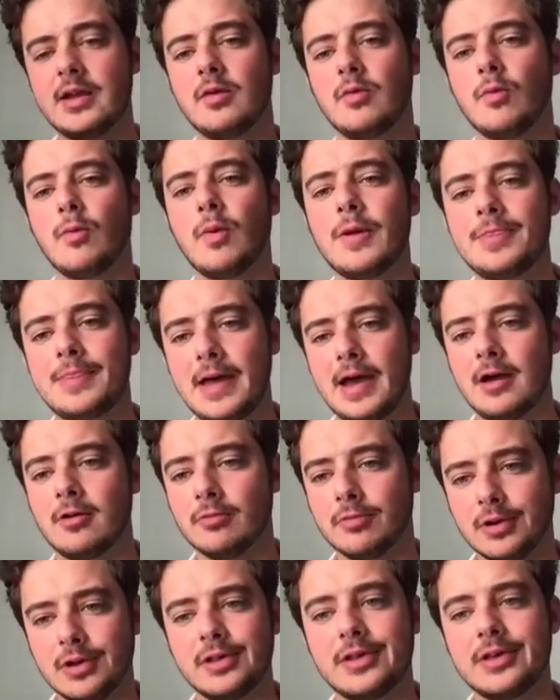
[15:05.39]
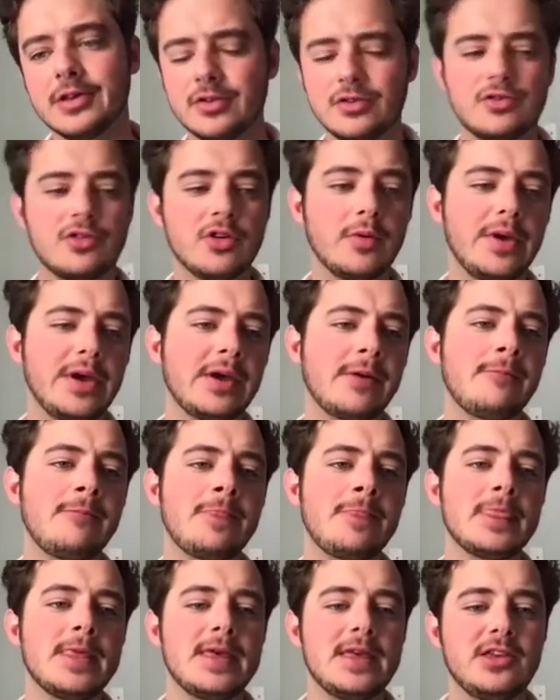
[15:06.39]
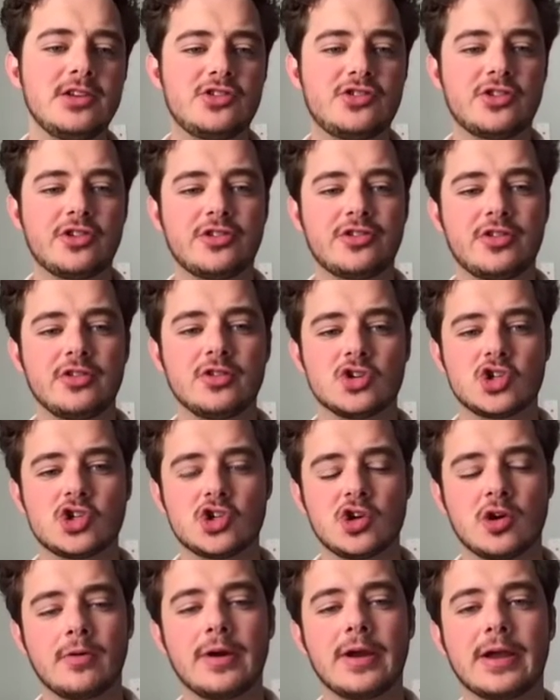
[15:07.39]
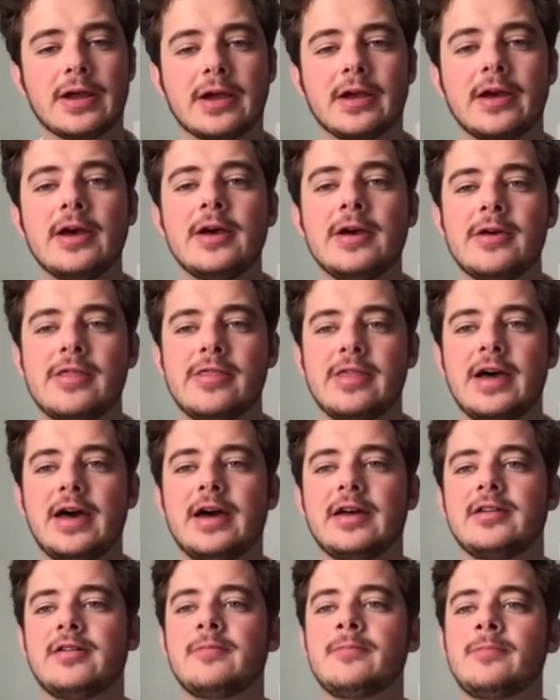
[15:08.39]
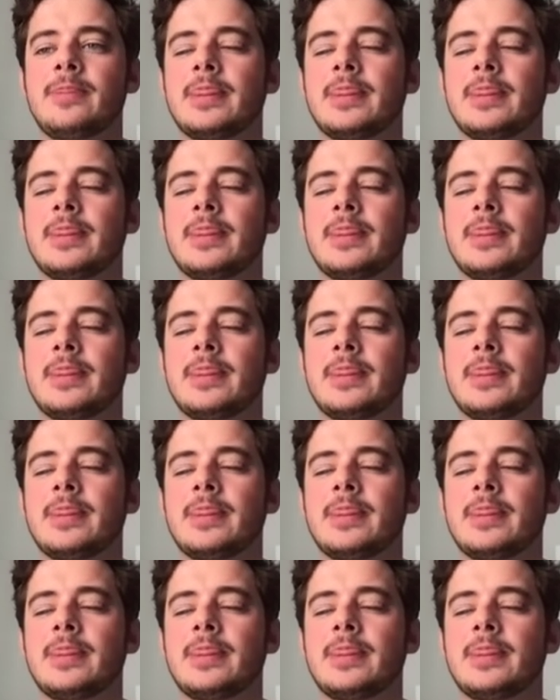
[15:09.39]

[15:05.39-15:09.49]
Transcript: And what that really is doing is just ensuring that